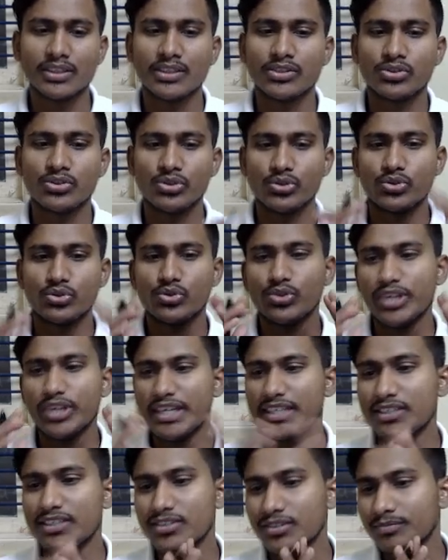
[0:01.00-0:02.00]
So
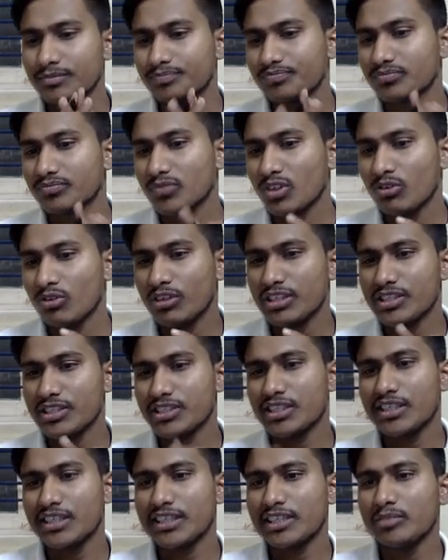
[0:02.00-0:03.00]
students, we will
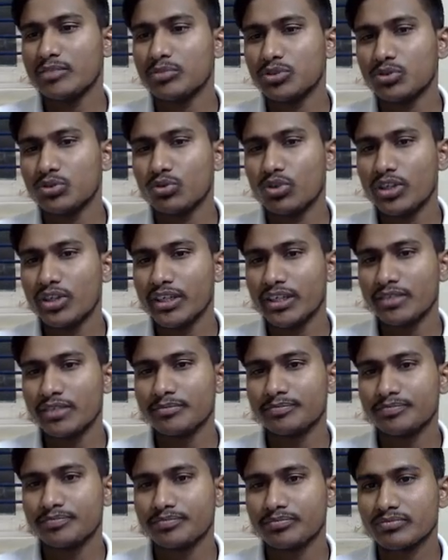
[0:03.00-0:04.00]
study about what?
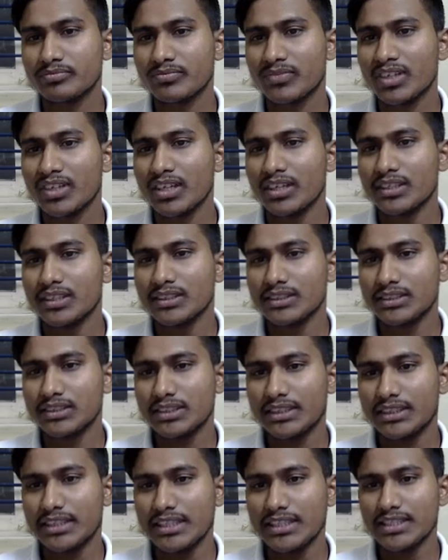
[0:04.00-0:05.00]

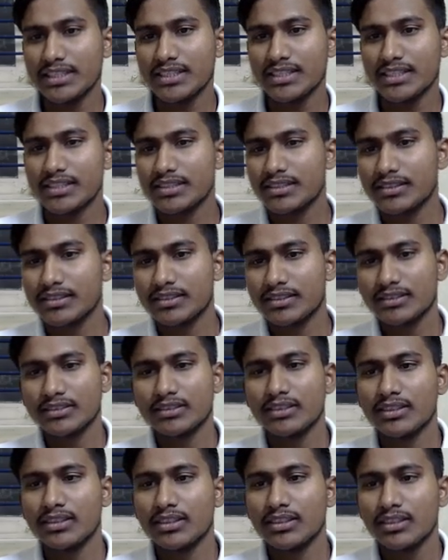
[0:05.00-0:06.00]
That is
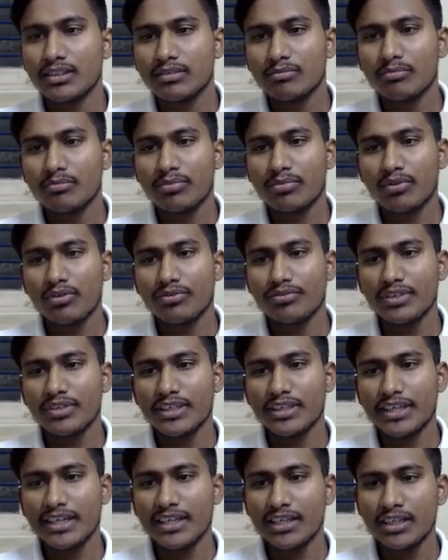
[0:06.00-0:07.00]
profit
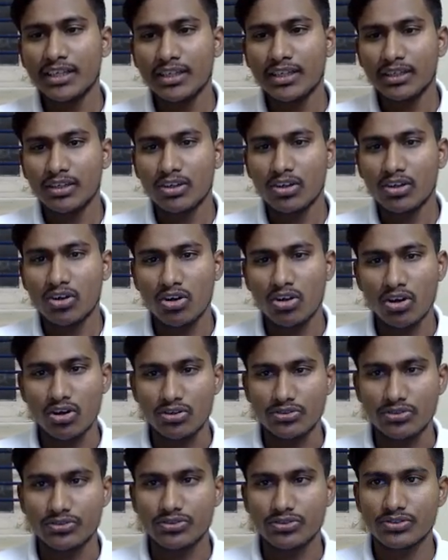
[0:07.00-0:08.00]
and
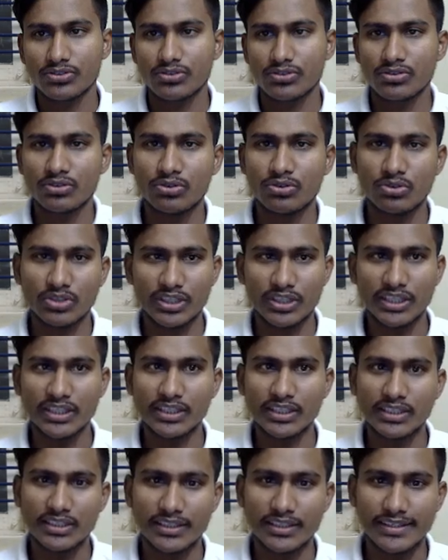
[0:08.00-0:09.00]
loss. Okay,
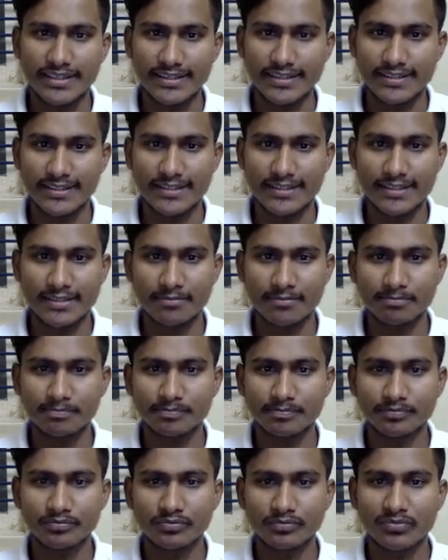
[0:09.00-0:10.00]
yes.
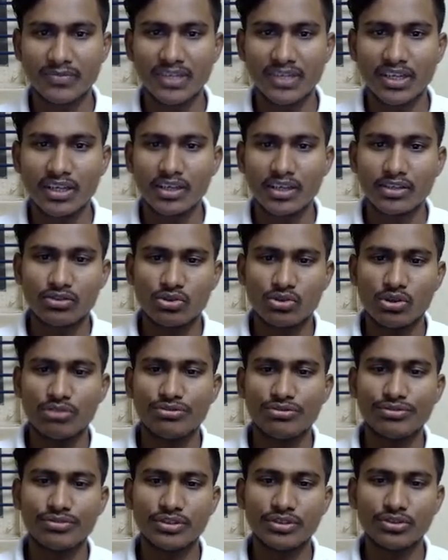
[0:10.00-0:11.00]
So
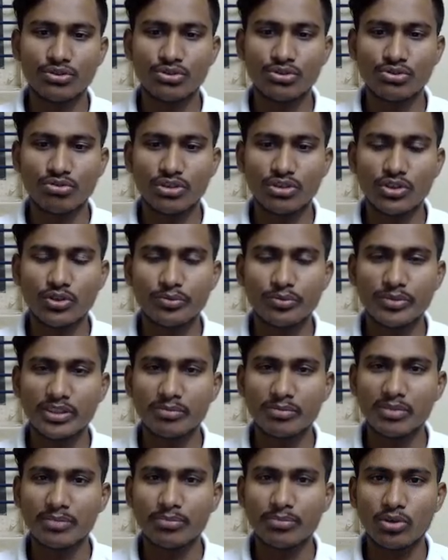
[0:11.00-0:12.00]
everyone knows what do you mean
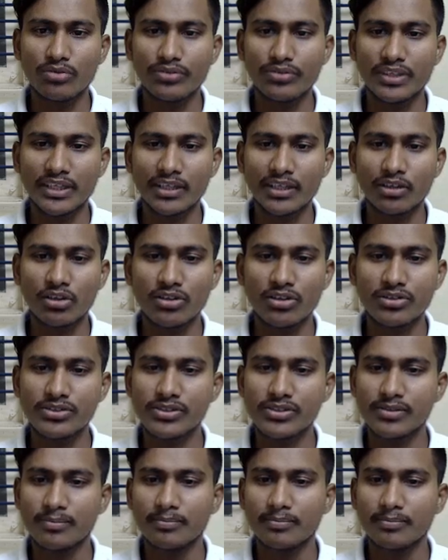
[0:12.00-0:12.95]
by profit and loss?